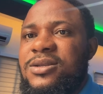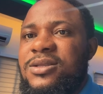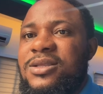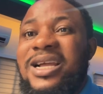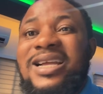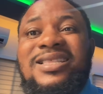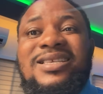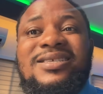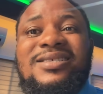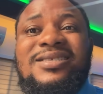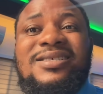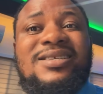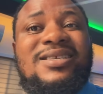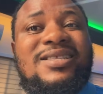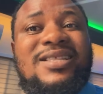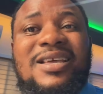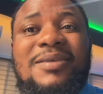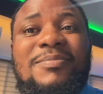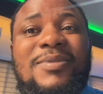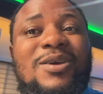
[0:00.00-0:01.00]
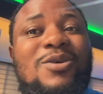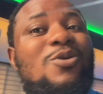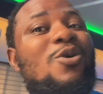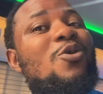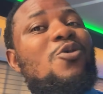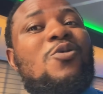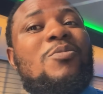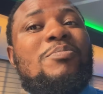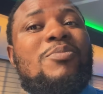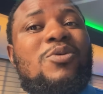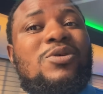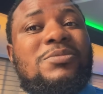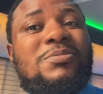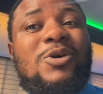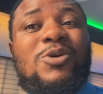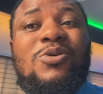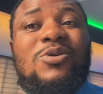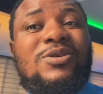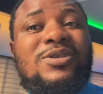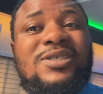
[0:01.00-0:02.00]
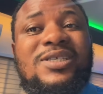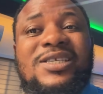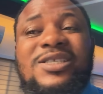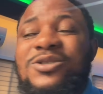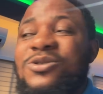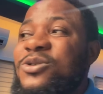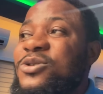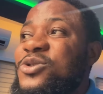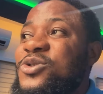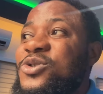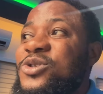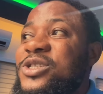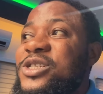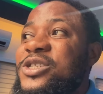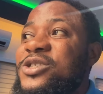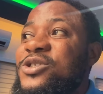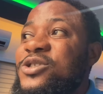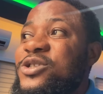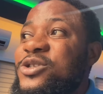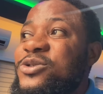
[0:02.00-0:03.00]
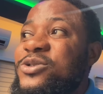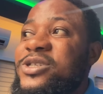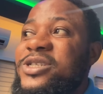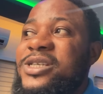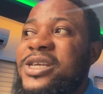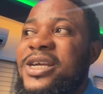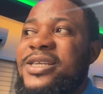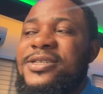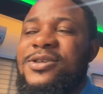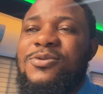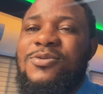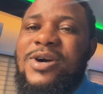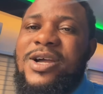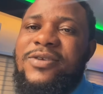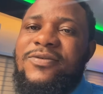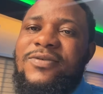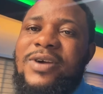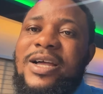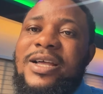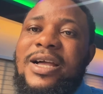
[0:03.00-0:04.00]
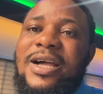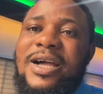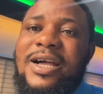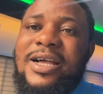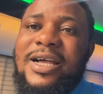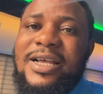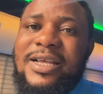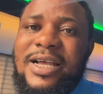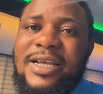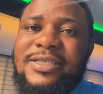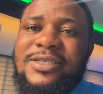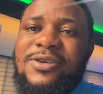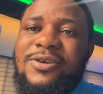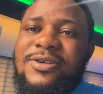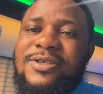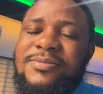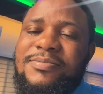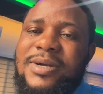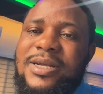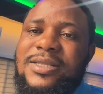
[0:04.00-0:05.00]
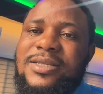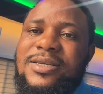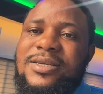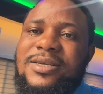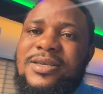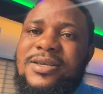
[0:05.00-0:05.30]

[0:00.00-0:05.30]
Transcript: Now the sin they make God go point because he's not doing his duty as a wife, as a husband.